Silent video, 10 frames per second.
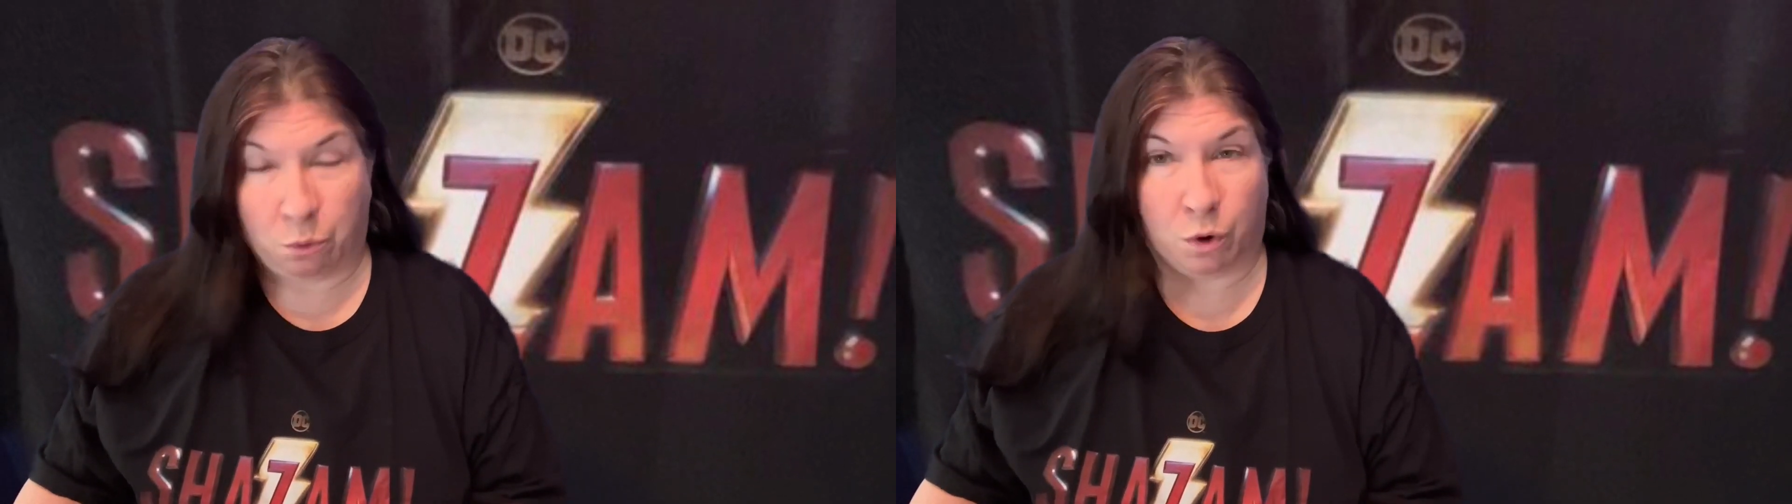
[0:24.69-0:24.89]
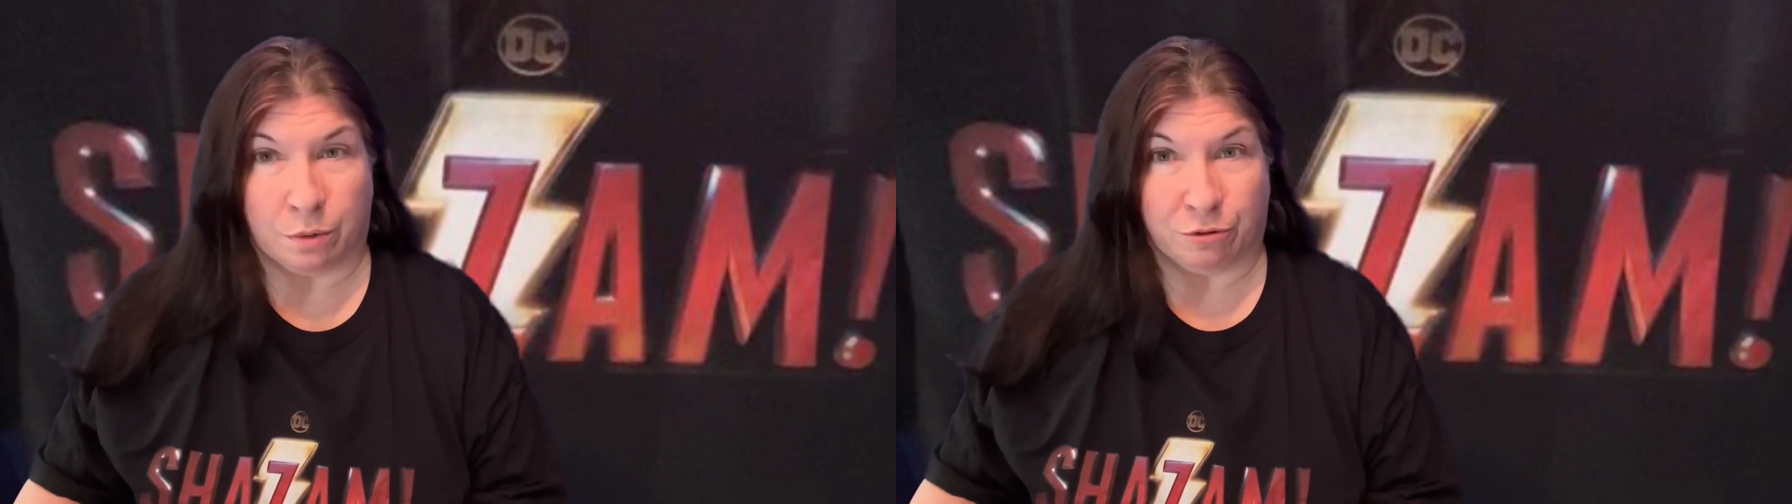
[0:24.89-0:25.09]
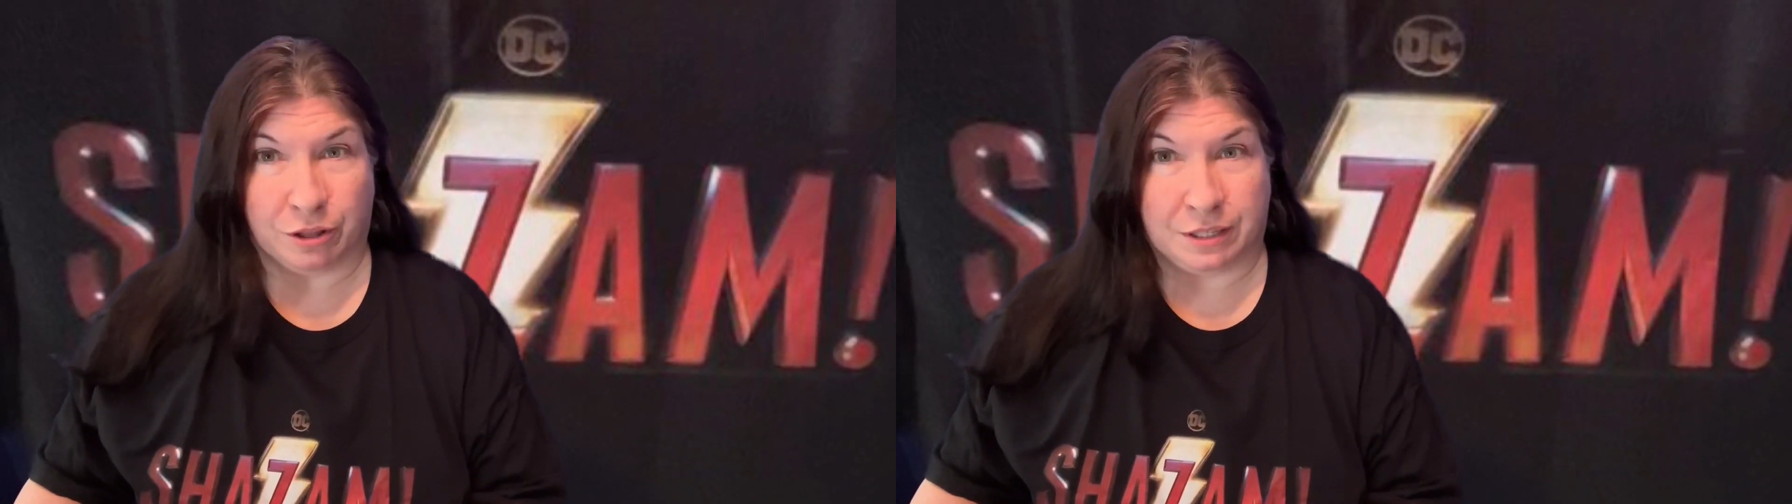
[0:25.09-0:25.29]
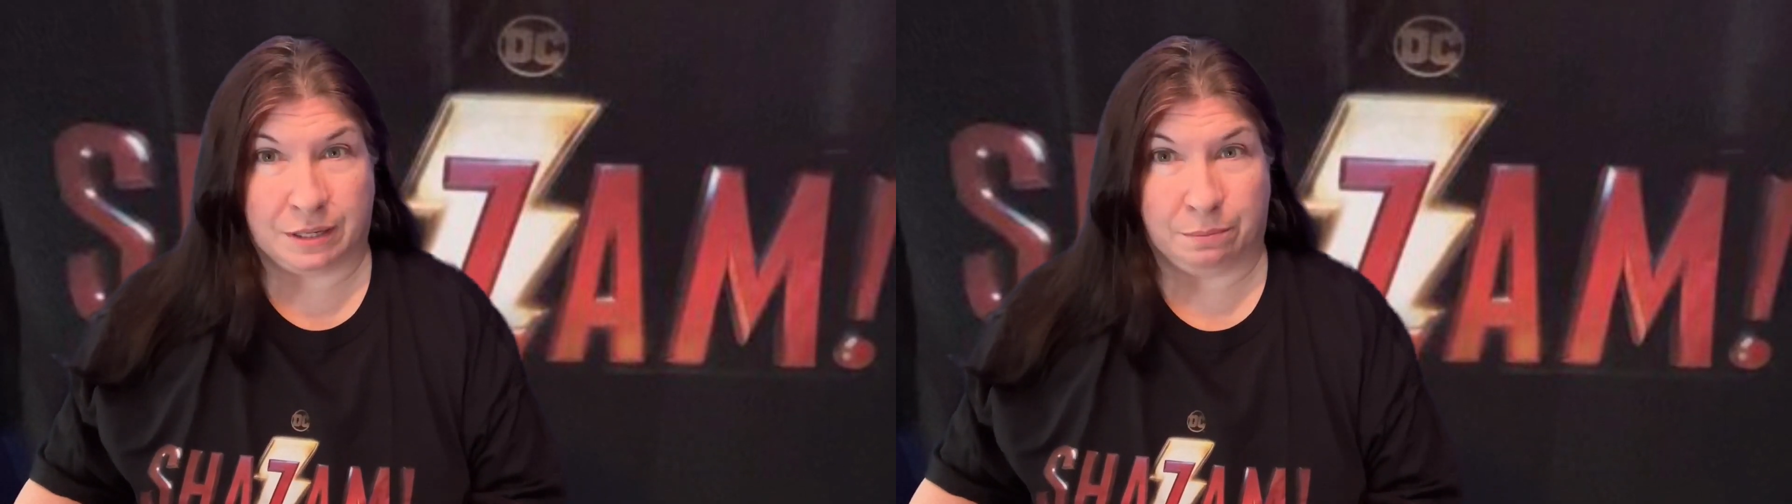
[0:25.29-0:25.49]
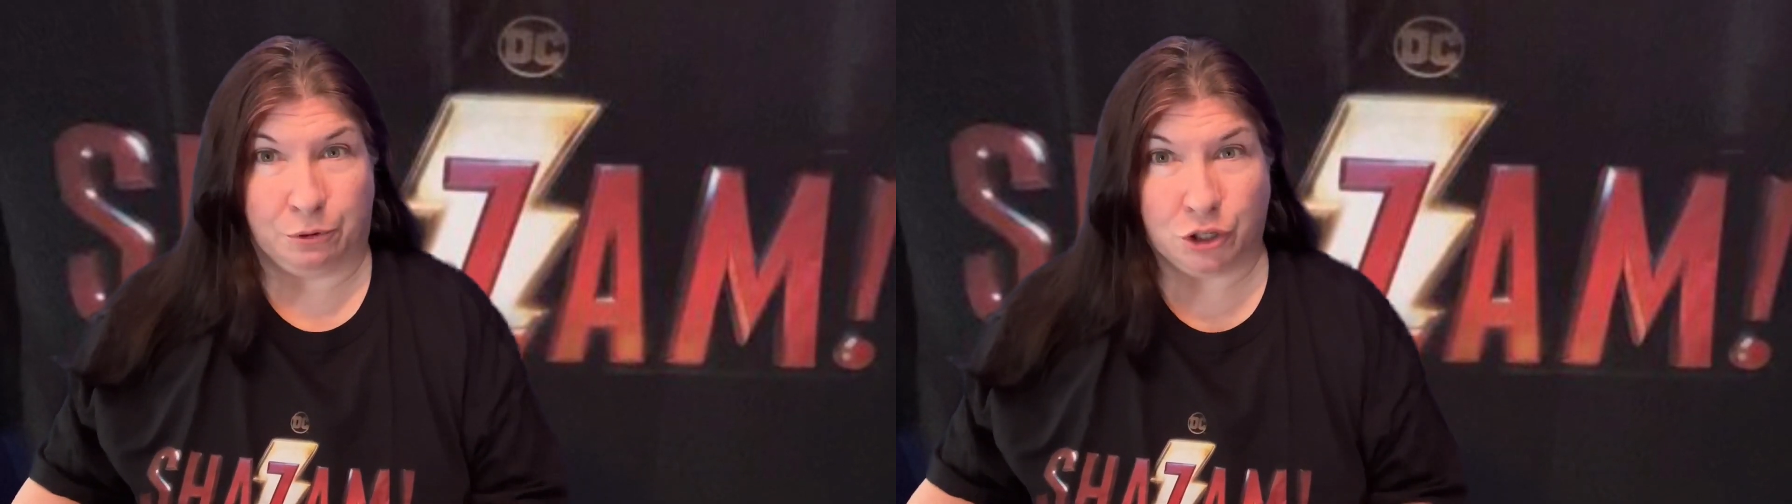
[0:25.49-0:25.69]
Warner Brothers
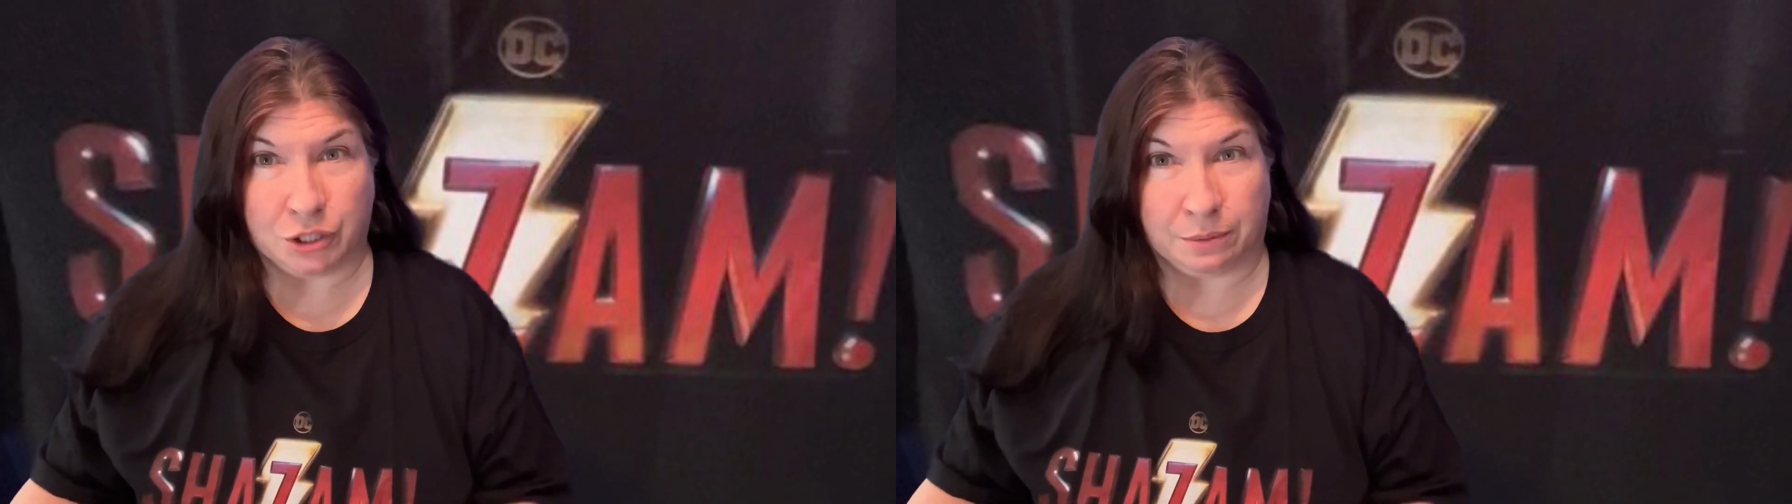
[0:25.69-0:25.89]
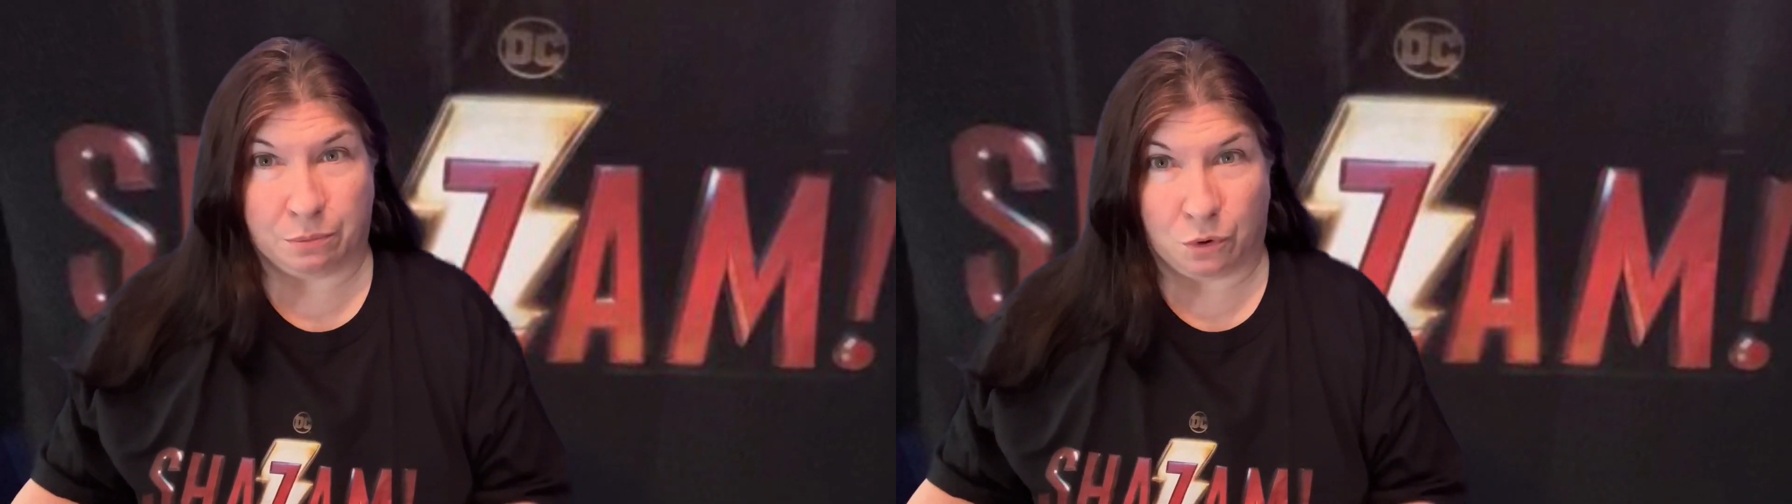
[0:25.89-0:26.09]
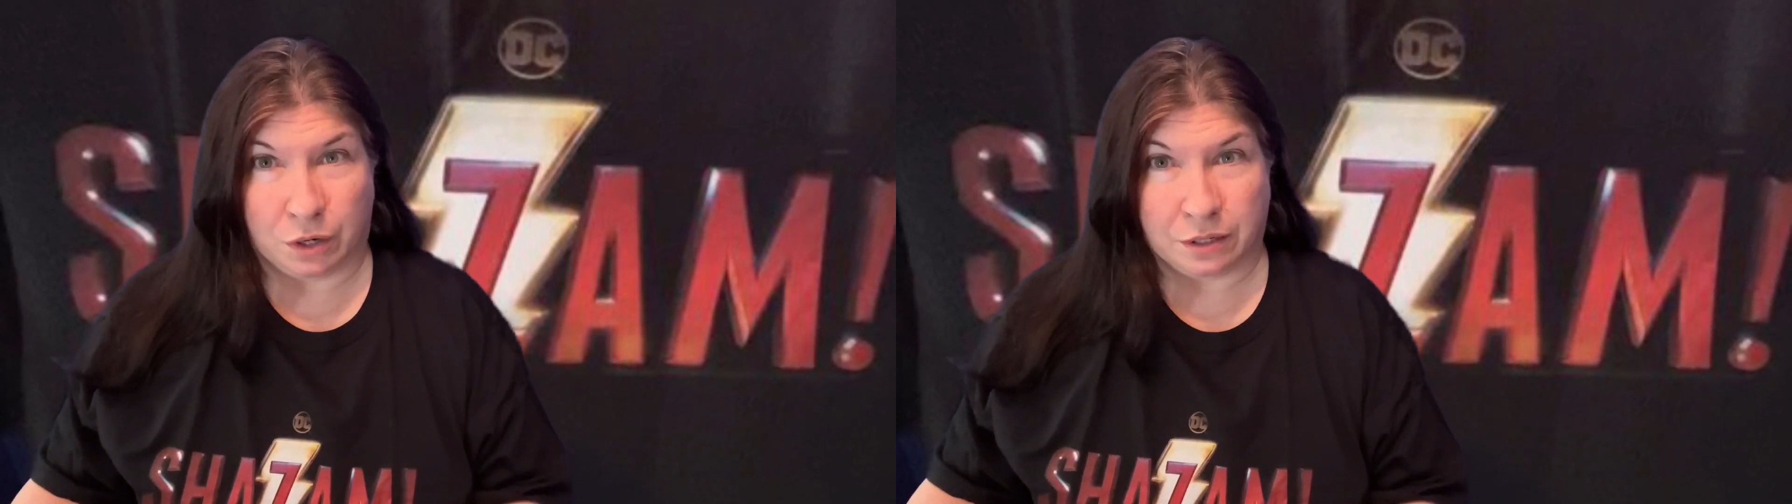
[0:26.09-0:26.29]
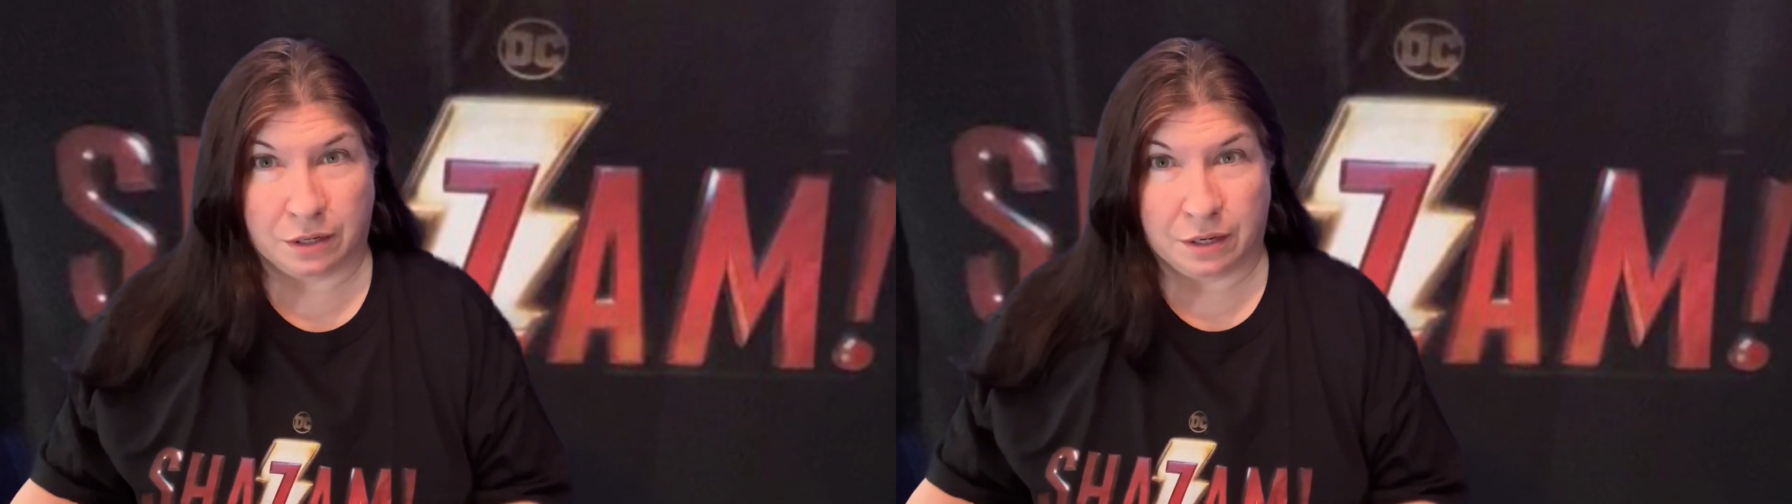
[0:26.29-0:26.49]
didn't push it more